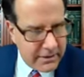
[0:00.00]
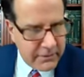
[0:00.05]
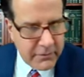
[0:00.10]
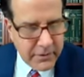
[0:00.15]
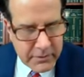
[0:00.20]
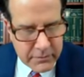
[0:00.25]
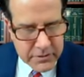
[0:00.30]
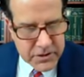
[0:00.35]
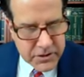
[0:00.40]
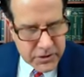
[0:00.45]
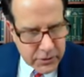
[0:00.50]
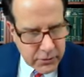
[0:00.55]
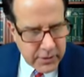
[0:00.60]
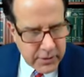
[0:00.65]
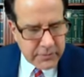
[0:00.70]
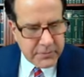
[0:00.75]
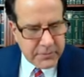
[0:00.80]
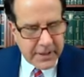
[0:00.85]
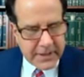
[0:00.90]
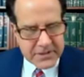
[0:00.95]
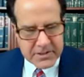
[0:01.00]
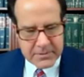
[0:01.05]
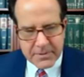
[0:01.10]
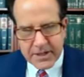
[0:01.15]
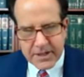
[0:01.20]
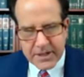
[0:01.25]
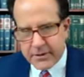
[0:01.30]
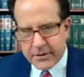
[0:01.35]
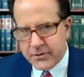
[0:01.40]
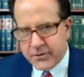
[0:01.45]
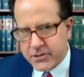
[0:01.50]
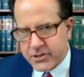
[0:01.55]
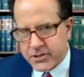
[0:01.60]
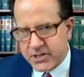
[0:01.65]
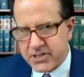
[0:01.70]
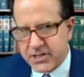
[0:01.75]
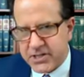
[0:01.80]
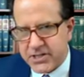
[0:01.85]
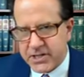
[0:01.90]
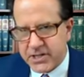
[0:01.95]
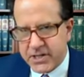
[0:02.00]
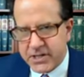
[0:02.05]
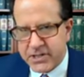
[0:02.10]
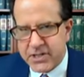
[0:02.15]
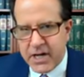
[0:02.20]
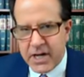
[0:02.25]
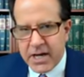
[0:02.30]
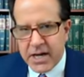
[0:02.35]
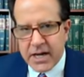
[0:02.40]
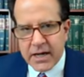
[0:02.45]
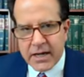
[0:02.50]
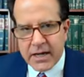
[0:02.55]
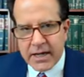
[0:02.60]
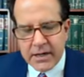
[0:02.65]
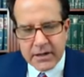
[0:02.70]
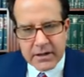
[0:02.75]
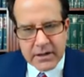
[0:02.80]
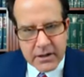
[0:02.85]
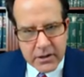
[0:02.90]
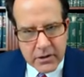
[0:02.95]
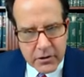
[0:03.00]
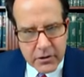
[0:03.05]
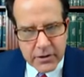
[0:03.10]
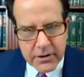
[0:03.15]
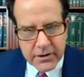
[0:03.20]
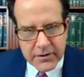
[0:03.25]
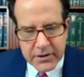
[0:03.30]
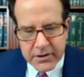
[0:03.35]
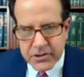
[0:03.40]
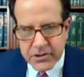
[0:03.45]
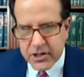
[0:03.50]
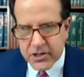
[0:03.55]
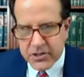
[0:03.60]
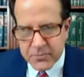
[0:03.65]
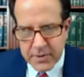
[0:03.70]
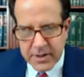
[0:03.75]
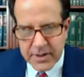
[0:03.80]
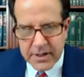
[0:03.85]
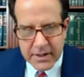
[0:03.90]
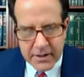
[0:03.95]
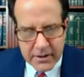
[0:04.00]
and he was joined by some of the other justices, he concurred in the judgment.